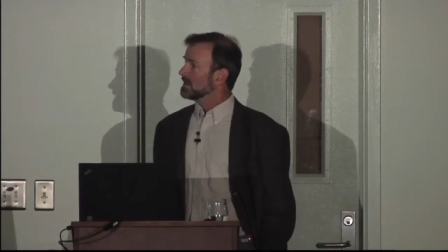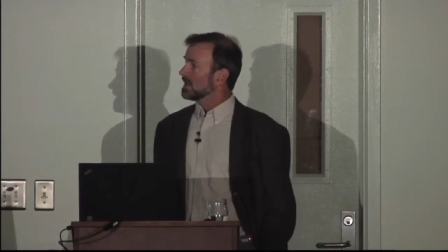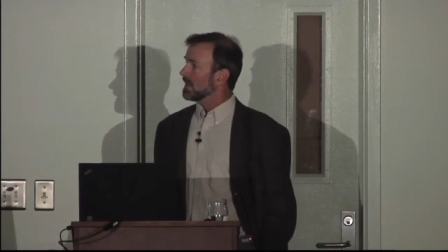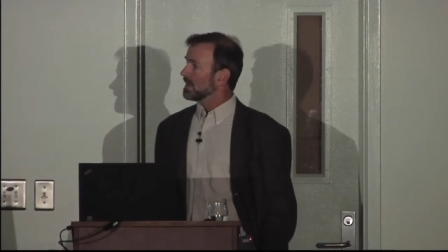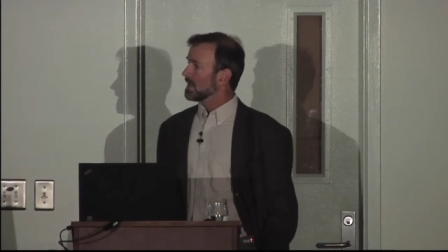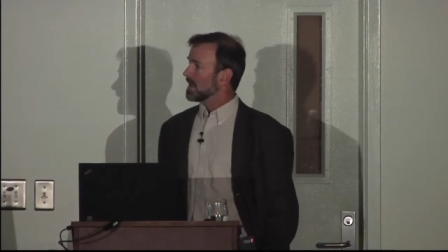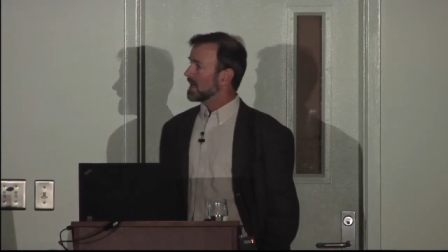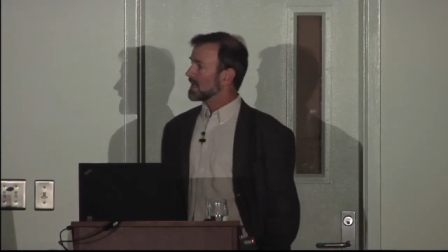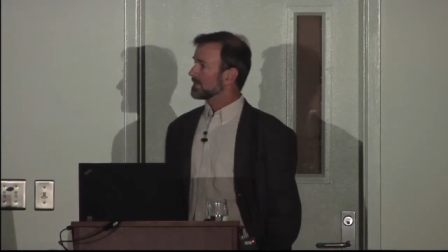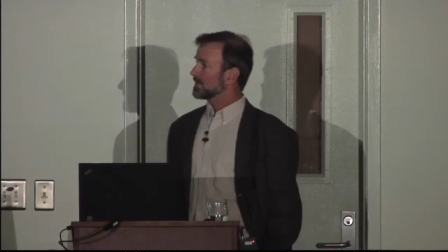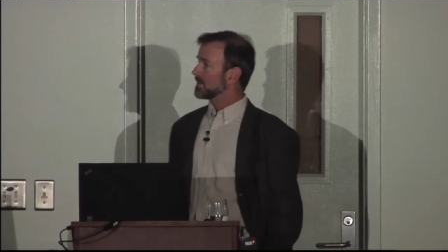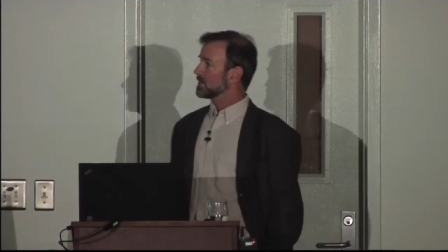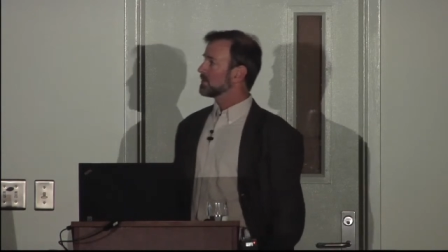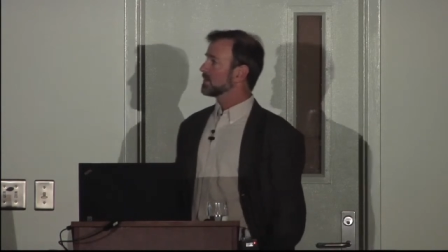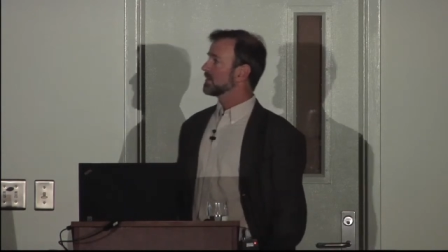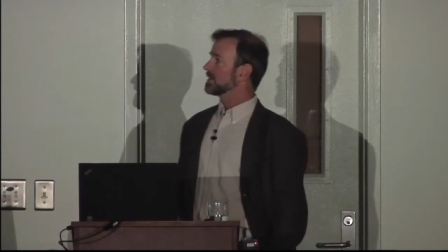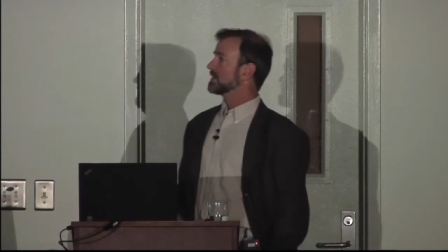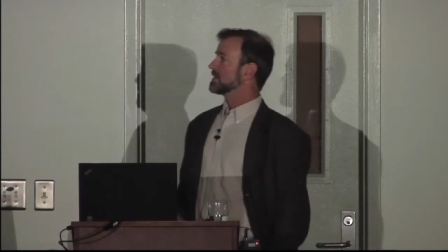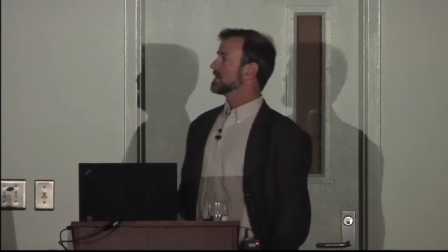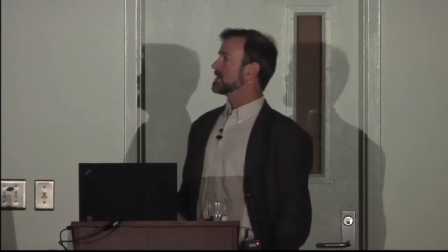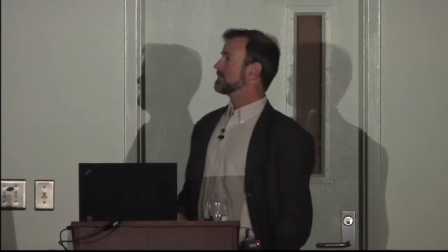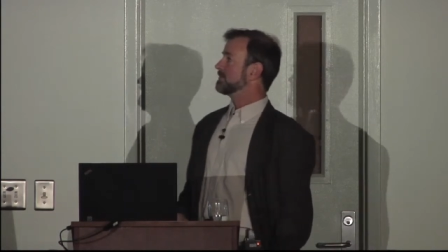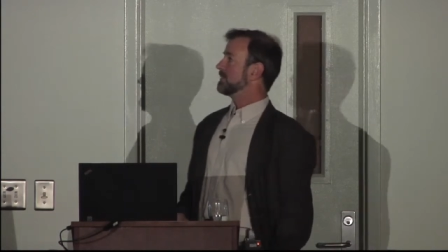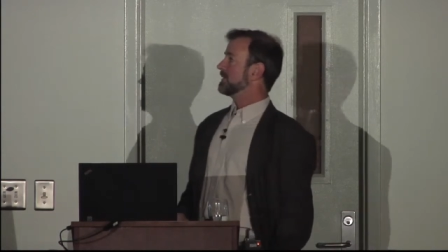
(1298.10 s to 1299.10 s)
A lot of our
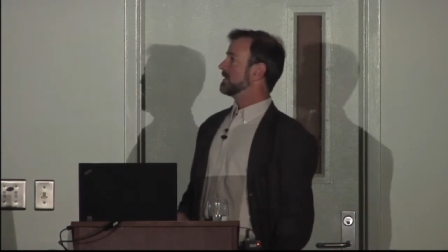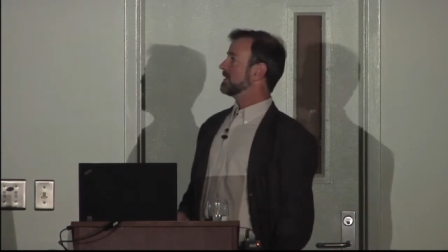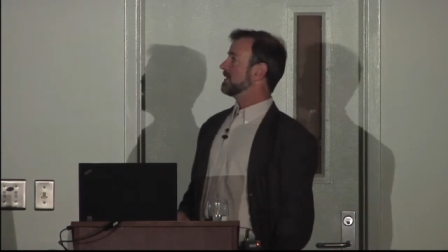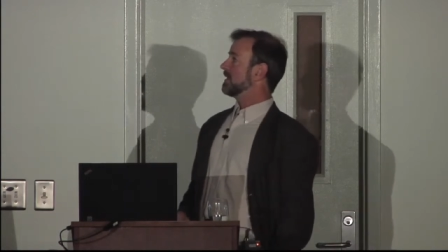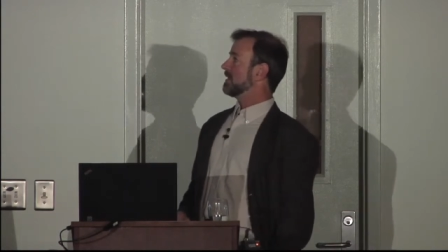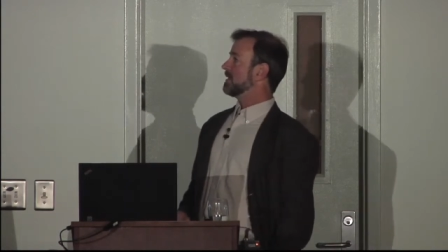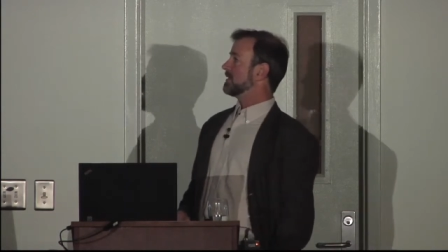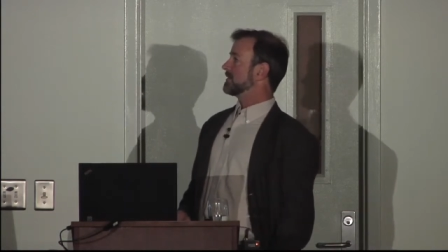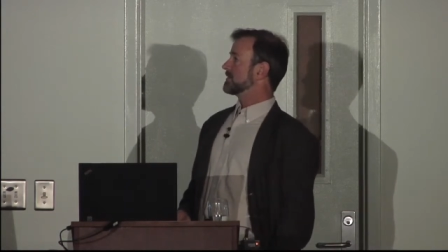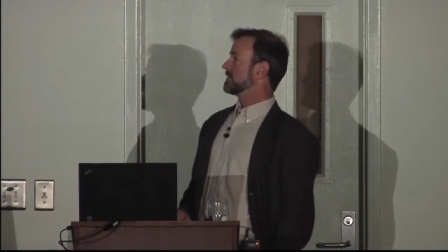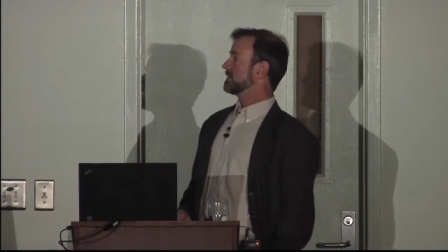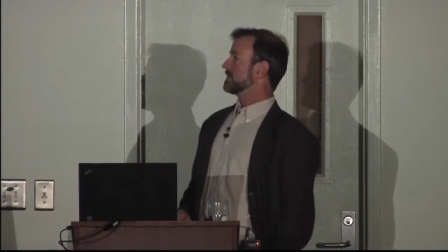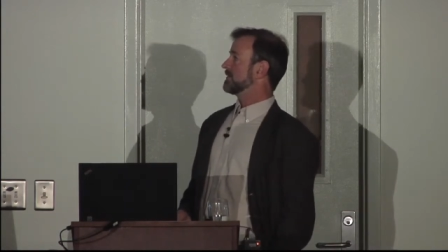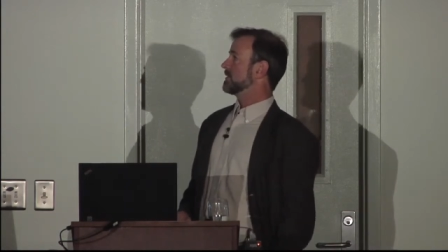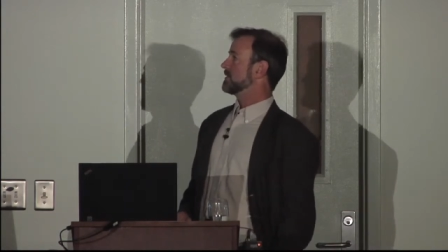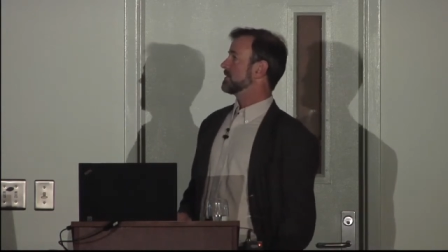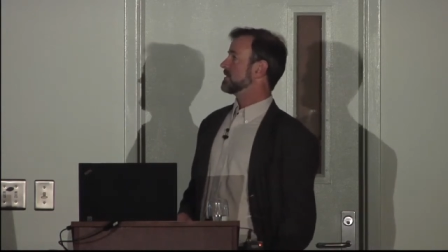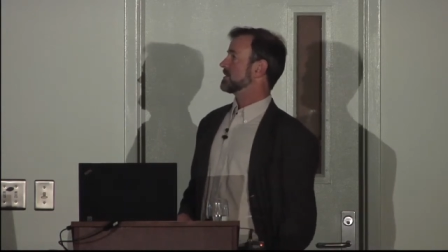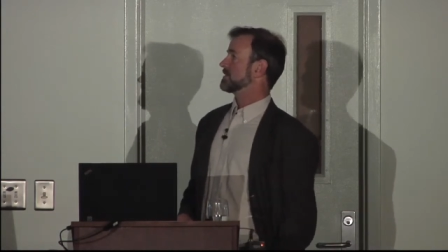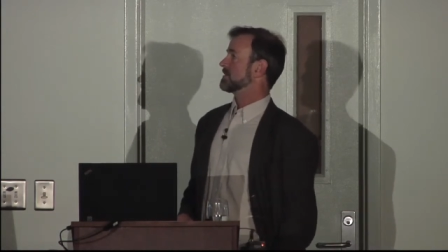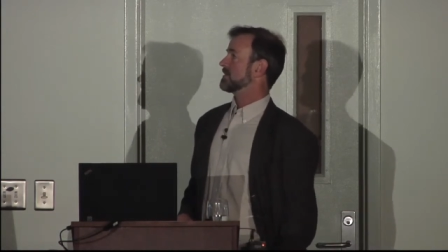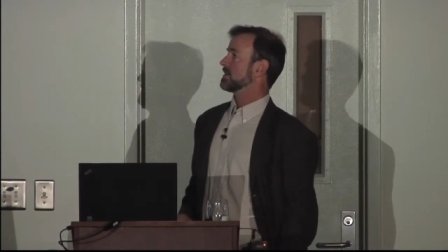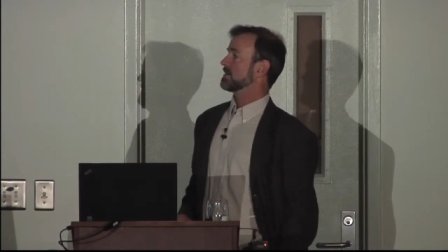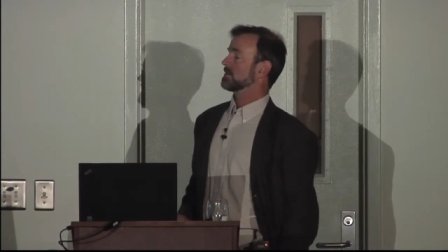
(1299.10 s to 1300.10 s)
work has been also
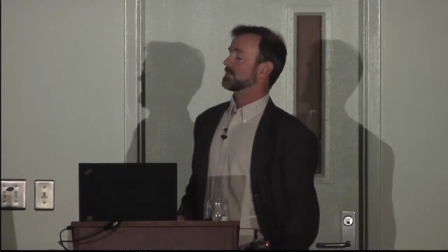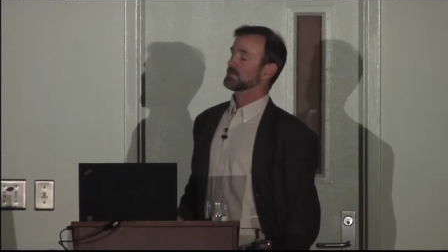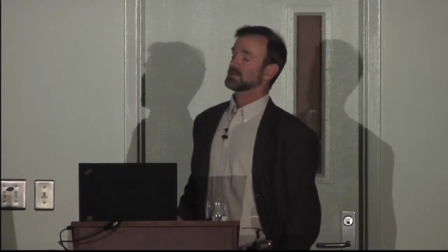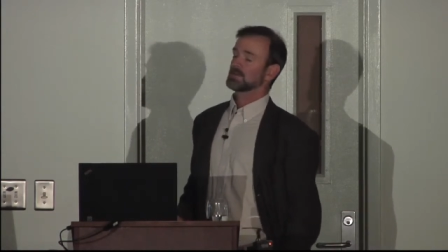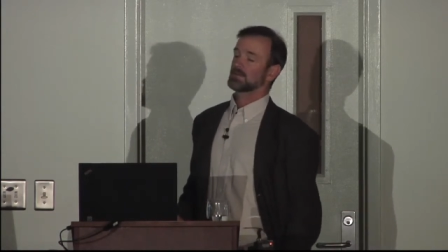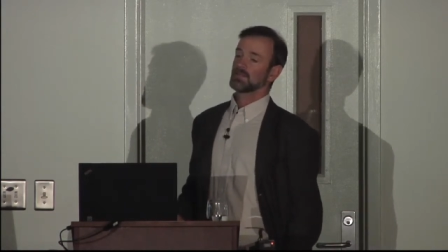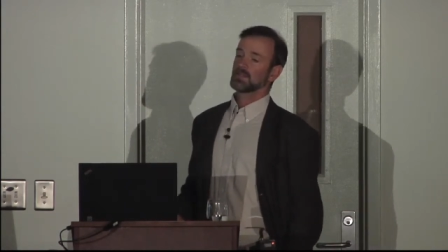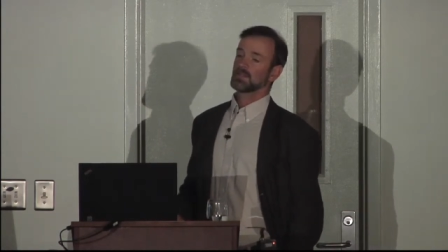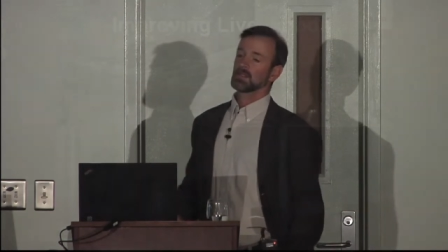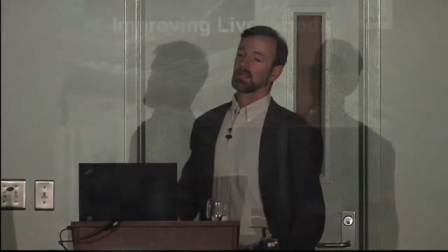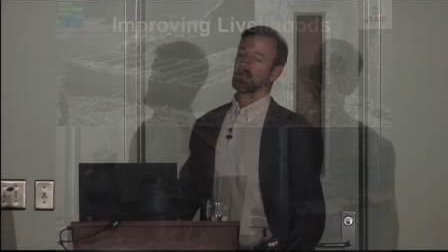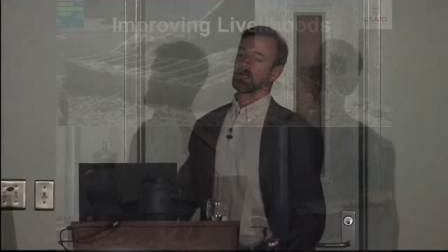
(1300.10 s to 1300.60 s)
focused on improving